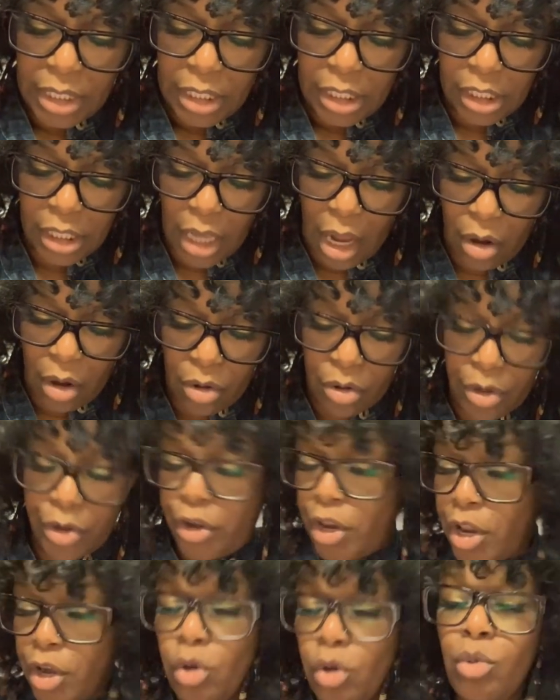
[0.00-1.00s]
So,
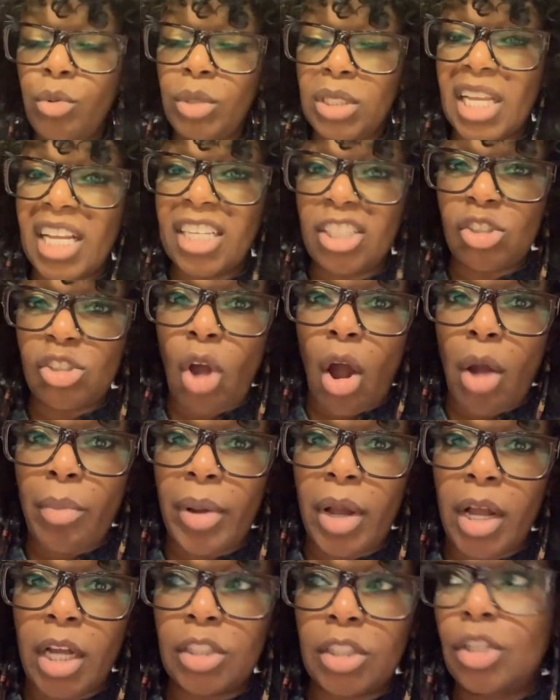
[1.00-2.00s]
and then who was at
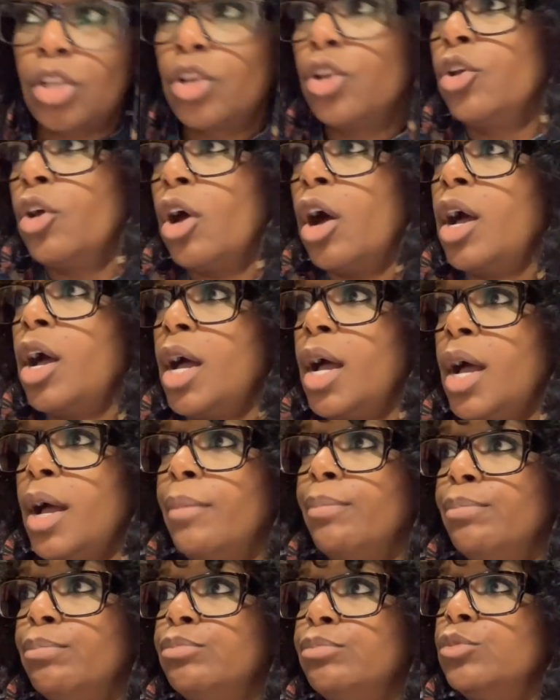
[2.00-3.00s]
Starbucks
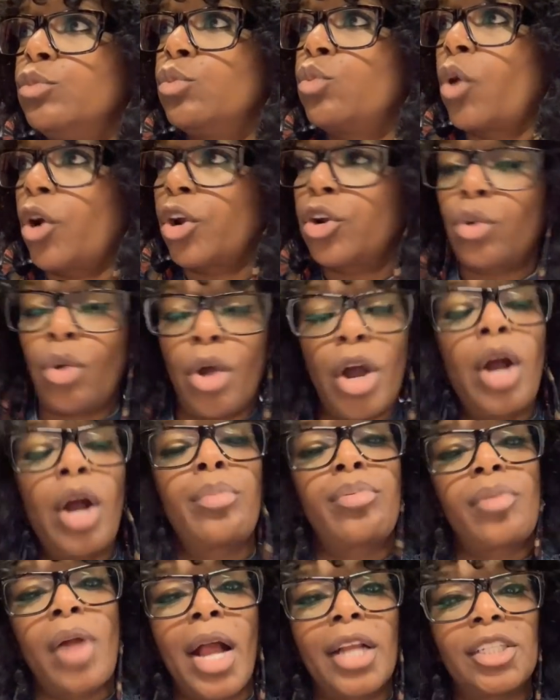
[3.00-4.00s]
um, working on her
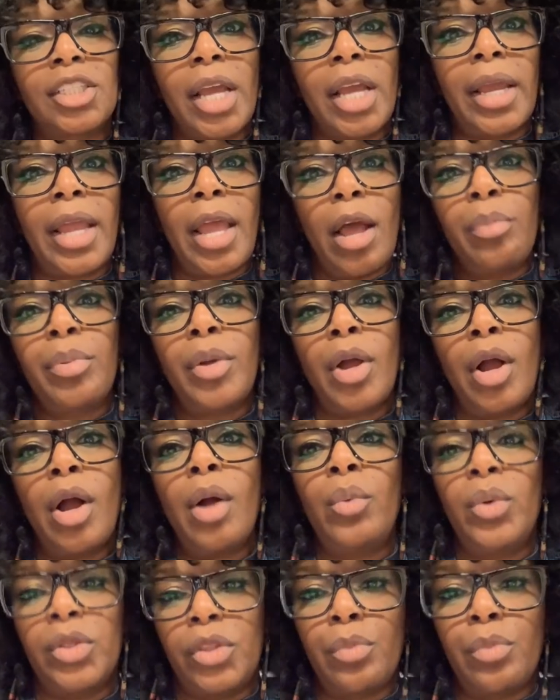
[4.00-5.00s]
project, helping her
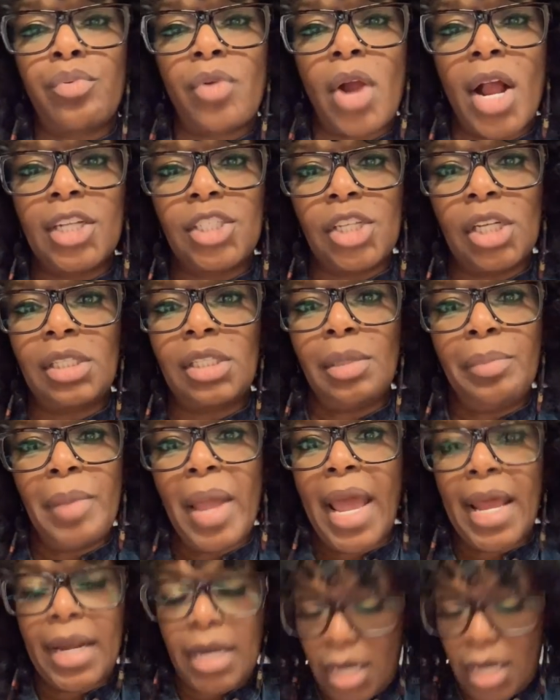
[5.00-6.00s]
with the project, some
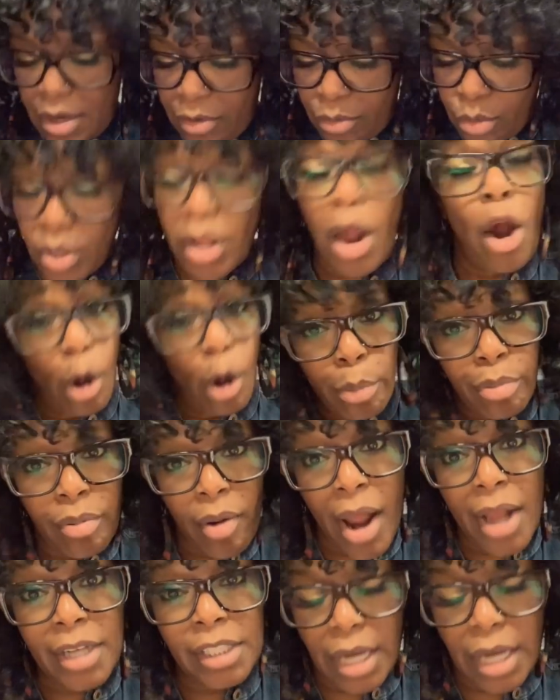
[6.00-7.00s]
editing with her
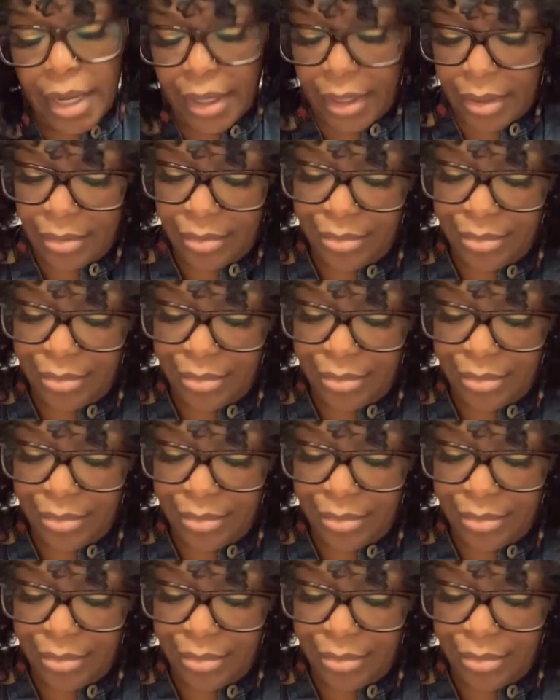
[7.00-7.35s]
project?